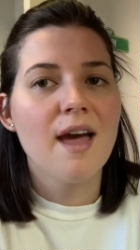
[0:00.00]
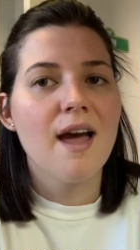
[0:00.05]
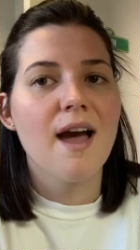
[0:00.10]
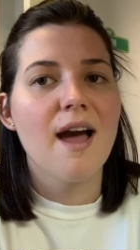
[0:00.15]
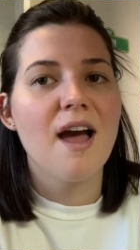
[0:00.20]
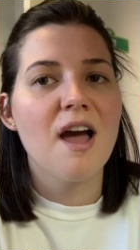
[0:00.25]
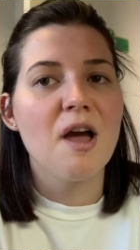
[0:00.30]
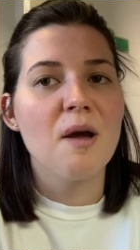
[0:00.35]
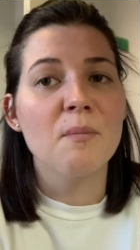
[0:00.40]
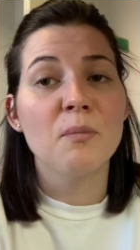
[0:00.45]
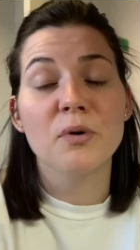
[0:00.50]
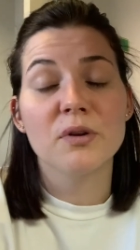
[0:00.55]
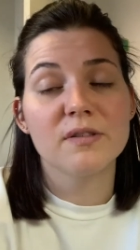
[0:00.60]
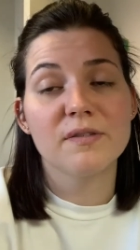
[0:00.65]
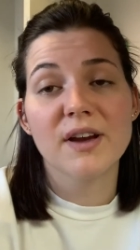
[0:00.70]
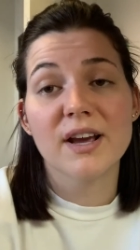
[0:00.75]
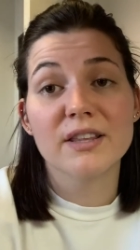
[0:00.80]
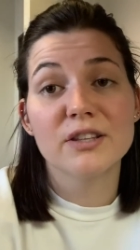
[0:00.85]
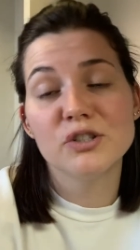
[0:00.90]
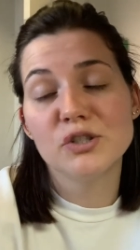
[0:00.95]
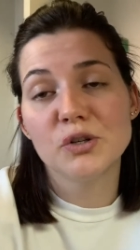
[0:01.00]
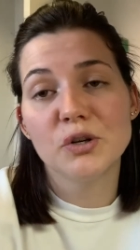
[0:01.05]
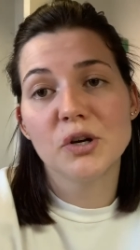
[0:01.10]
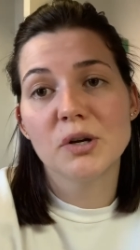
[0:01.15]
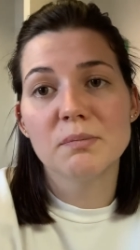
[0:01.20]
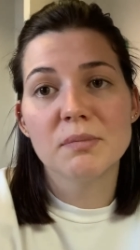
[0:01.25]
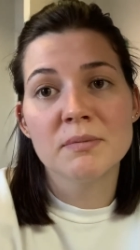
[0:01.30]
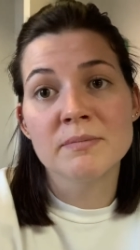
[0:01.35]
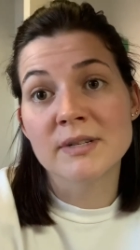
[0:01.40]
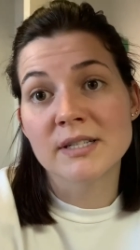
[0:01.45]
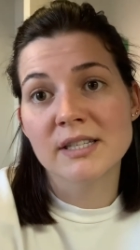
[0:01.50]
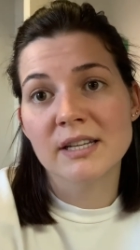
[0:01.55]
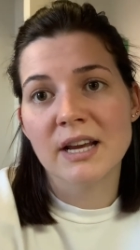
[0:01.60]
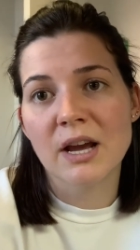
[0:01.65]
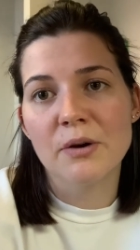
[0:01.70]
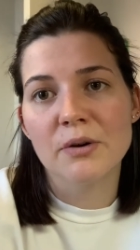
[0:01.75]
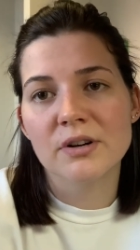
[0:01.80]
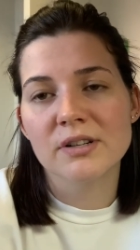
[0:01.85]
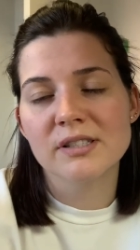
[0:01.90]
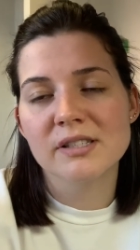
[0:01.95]
um, or the fact that you could be missing
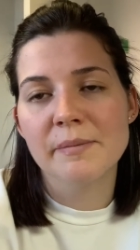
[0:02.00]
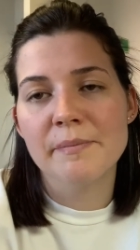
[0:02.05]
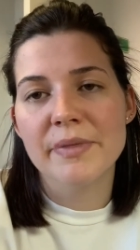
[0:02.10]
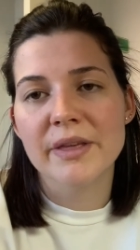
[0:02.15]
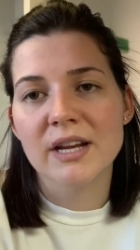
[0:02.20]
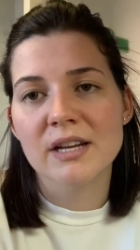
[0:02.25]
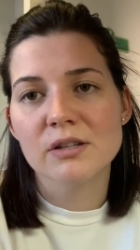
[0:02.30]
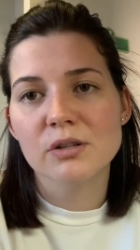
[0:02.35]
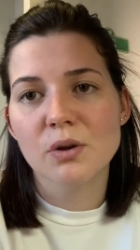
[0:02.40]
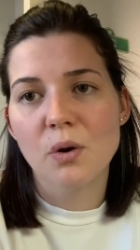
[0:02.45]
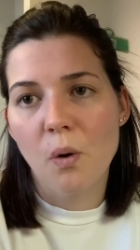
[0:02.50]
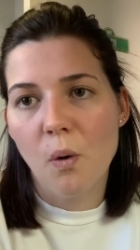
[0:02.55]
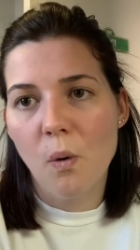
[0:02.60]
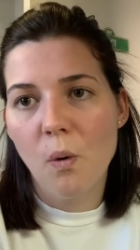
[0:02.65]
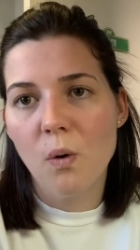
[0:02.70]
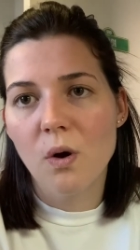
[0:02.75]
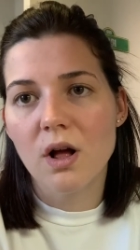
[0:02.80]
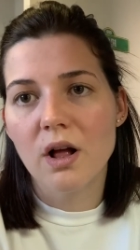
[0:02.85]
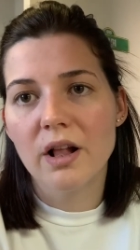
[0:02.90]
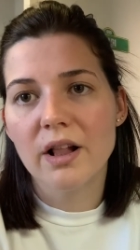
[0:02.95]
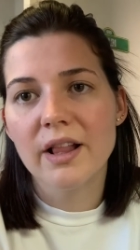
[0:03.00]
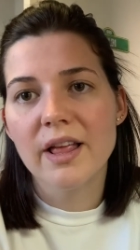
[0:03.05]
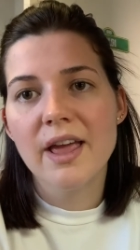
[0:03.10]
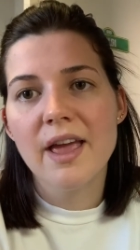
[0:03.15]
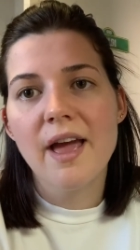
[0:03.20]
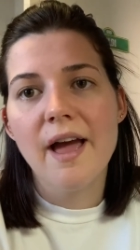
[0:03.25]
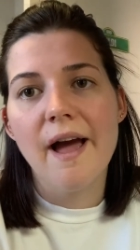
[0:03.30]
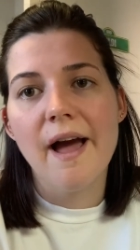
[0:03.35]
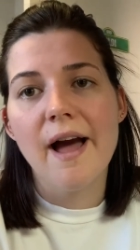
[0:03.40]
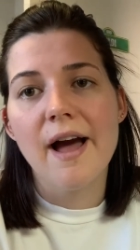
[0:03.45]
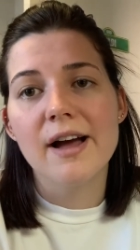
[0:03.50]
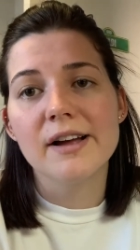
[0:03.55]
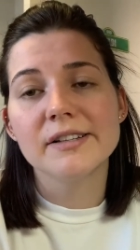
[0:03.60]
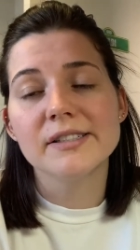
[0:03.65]
out on something as a whole, uh,